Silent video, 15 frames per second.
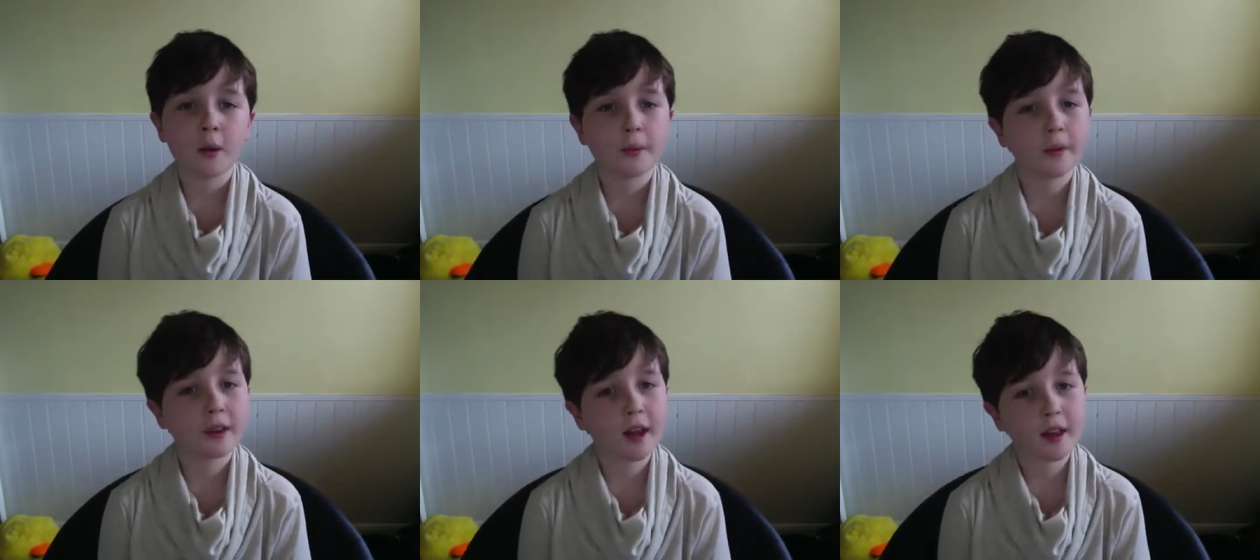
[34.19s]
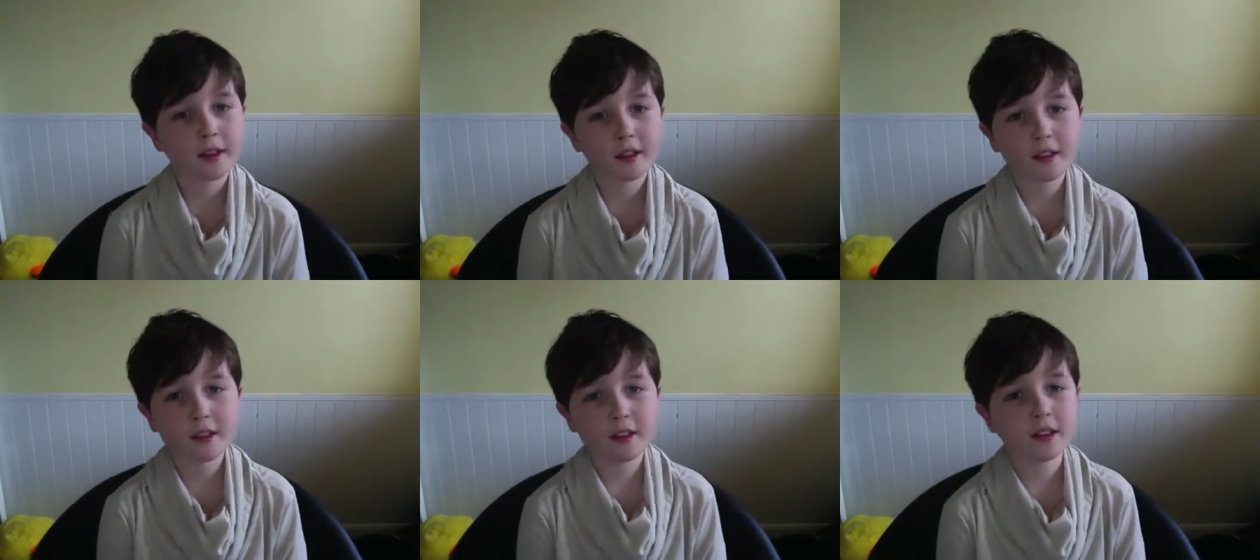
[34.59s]
but at
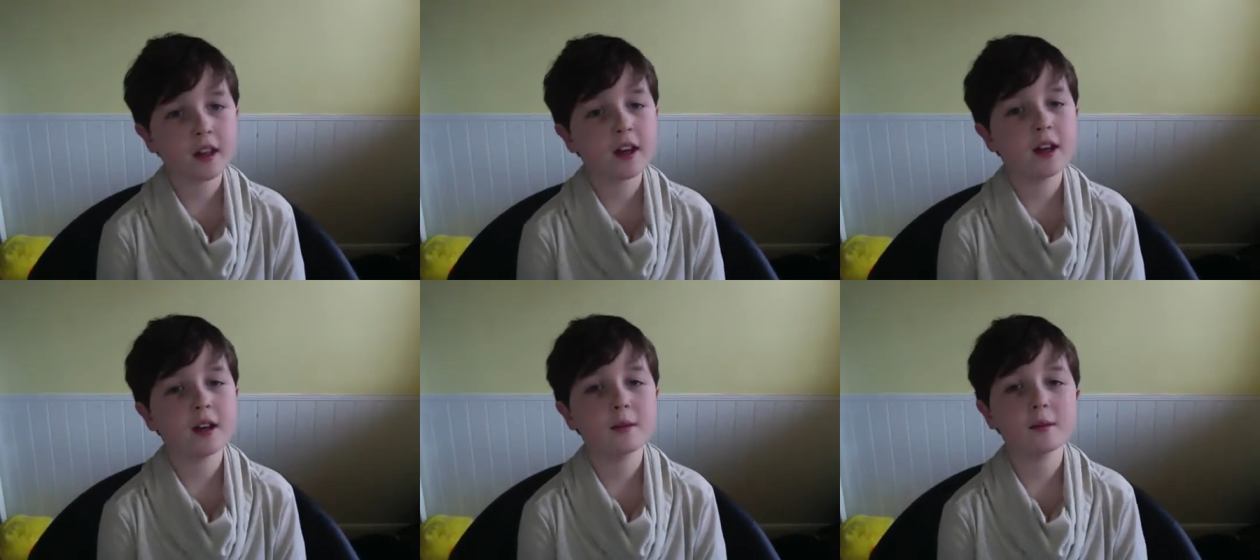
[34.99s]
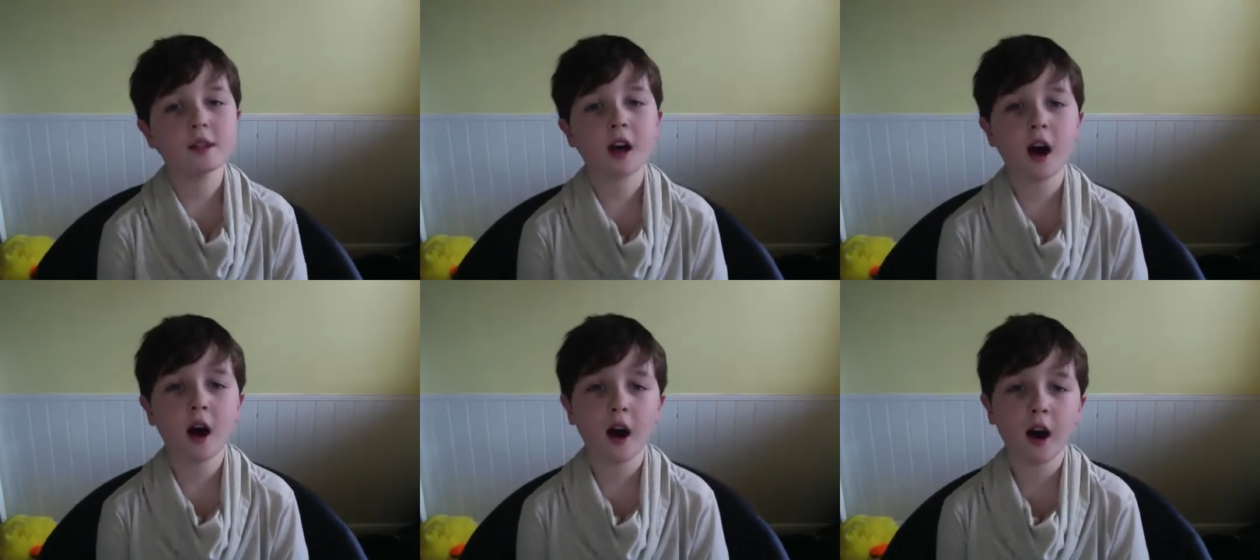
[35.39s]
the same
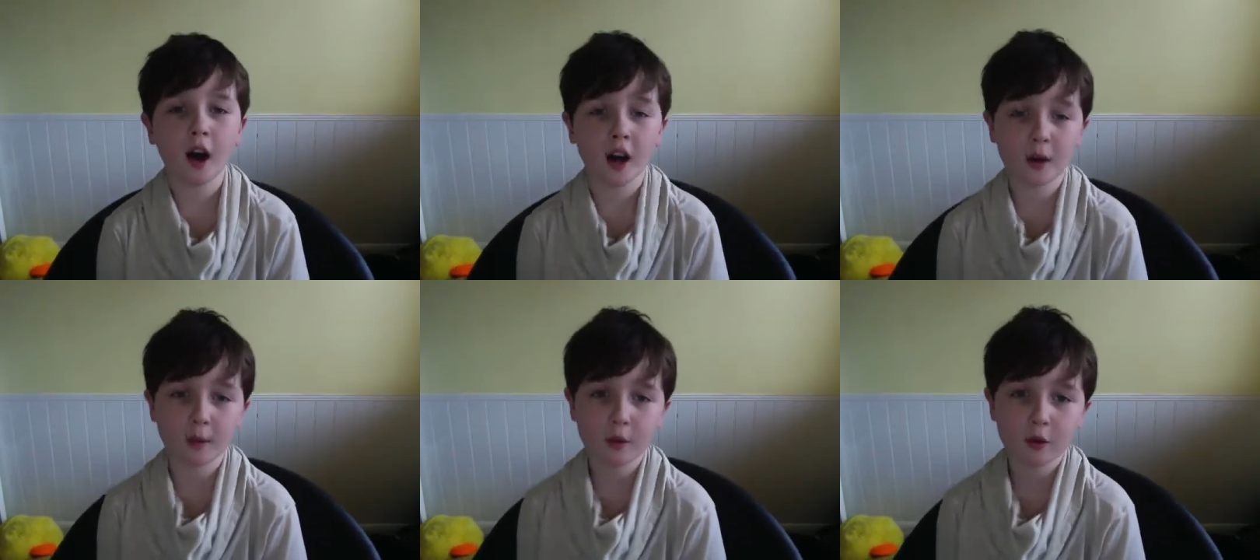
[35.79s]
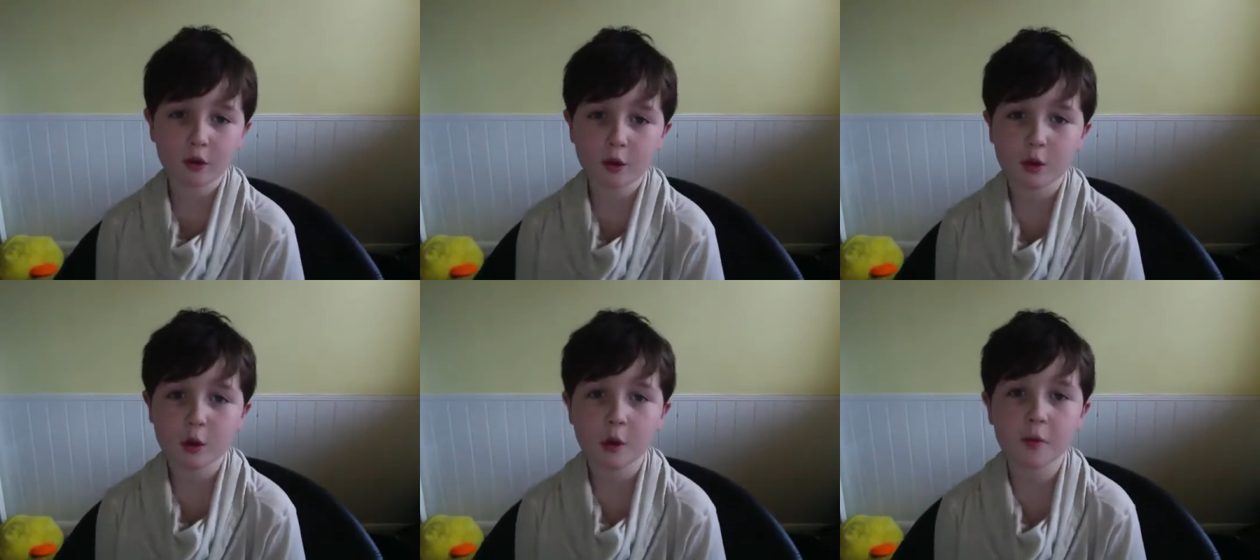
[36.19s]
time,
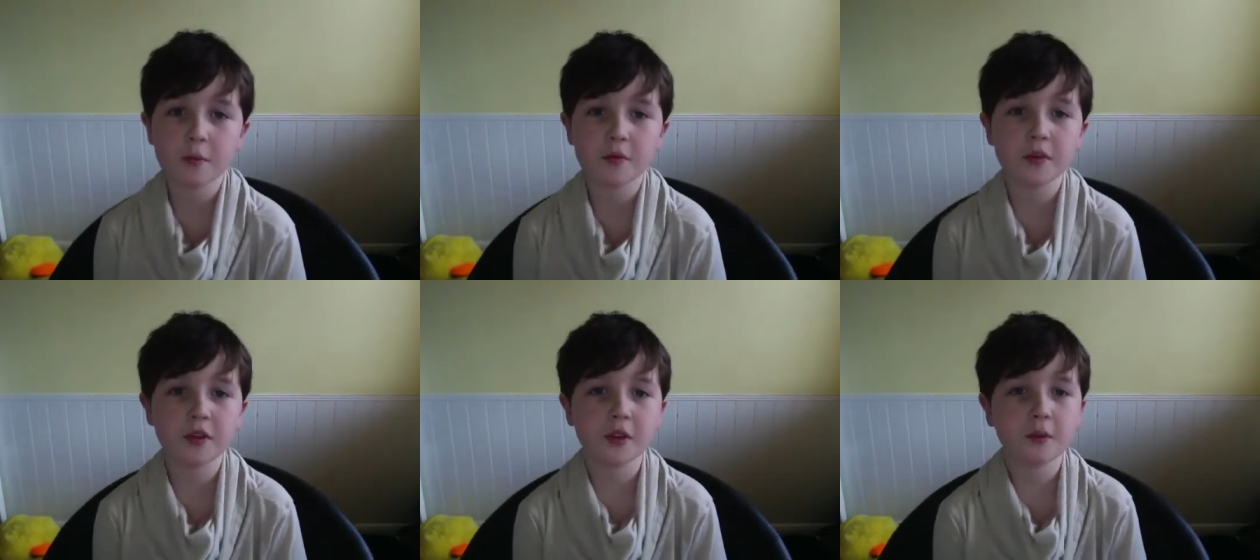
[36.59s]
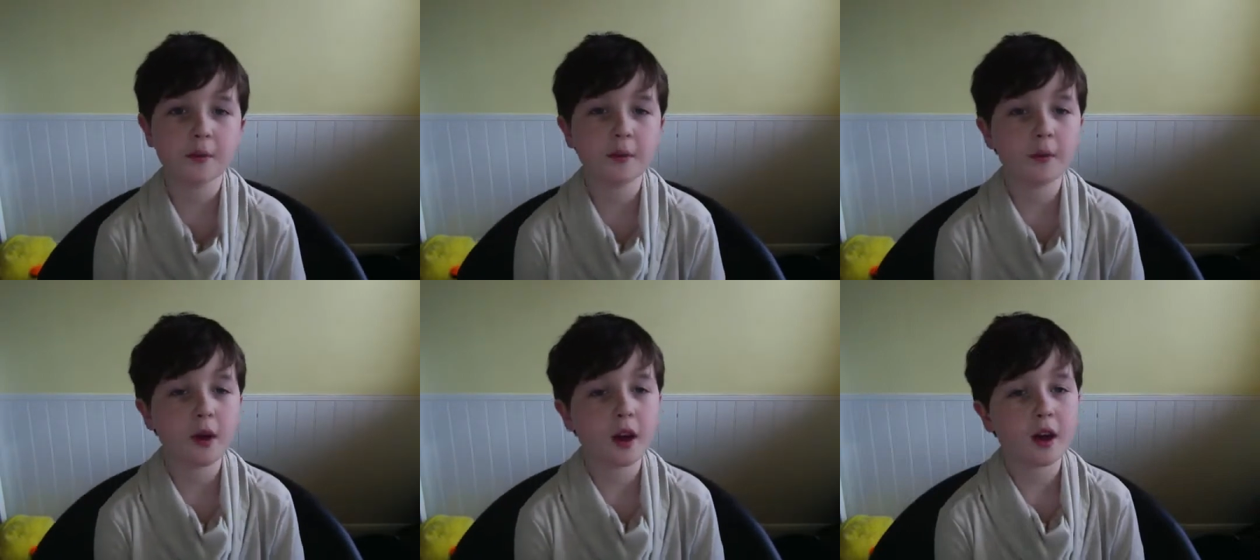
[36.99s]

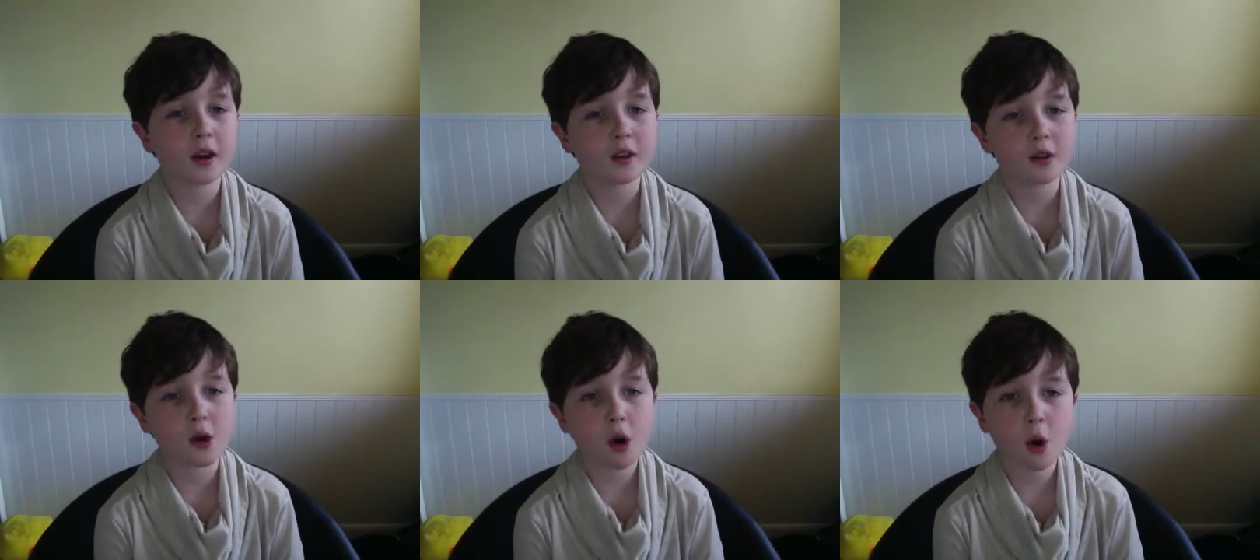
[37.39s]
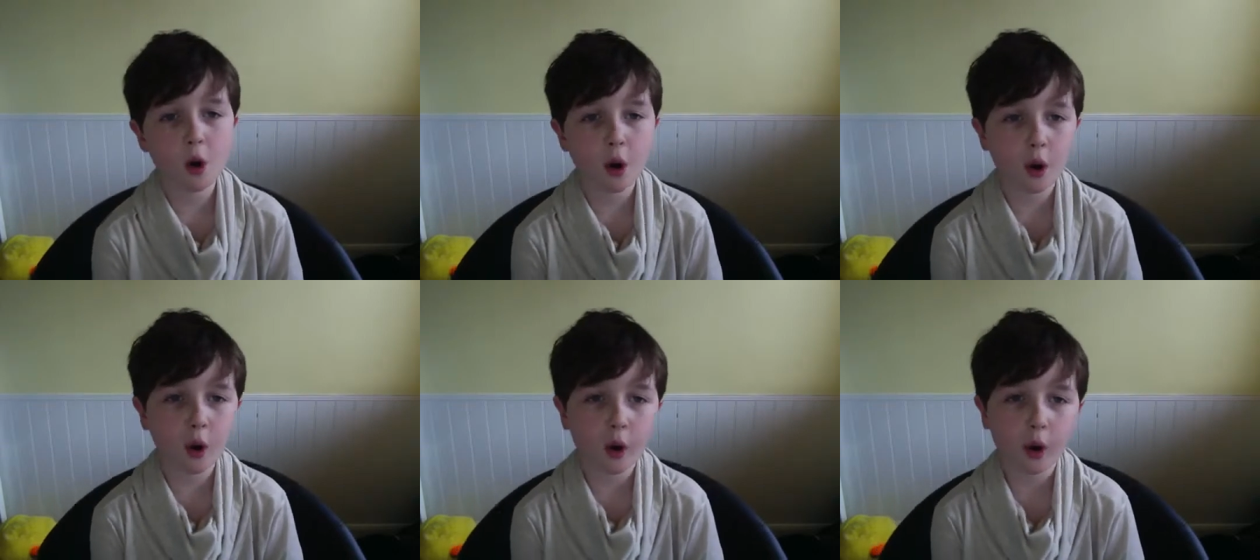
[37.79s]
something makes you
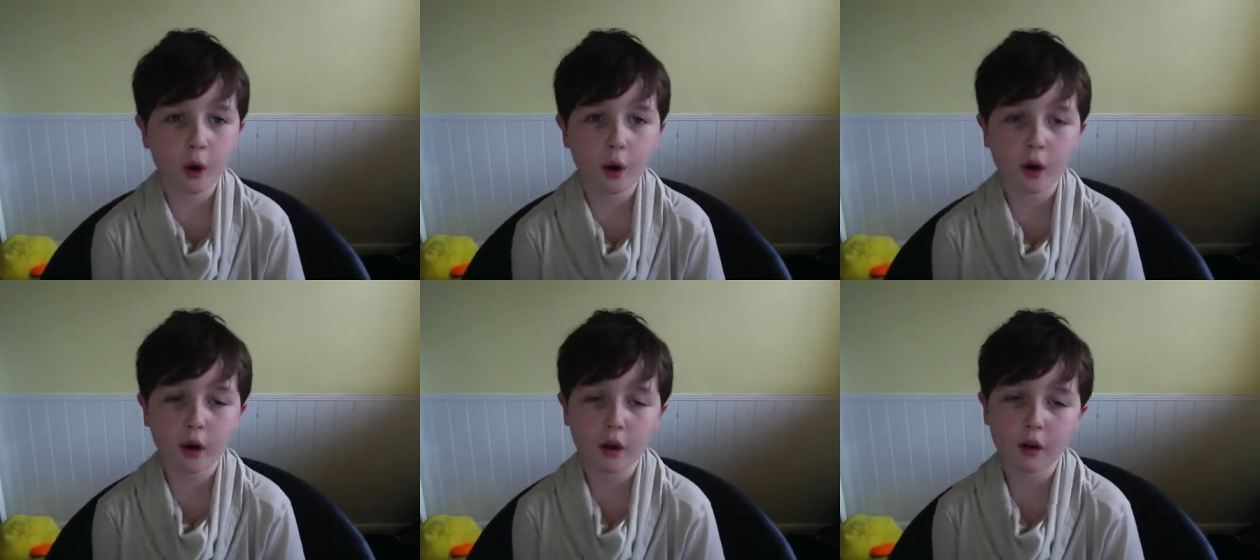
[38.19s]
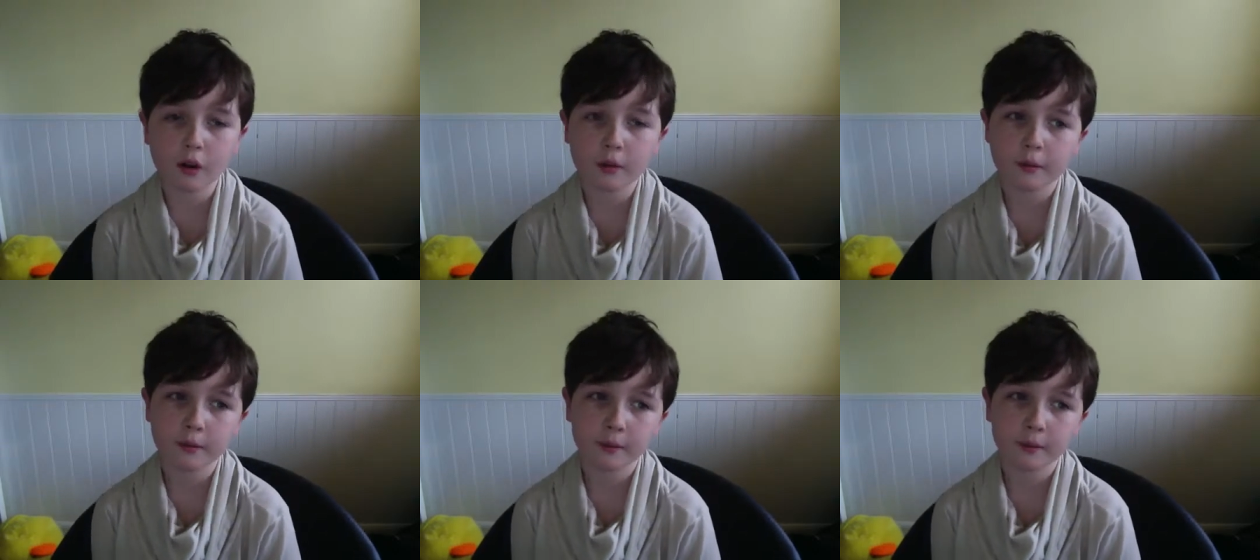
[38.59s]
whole.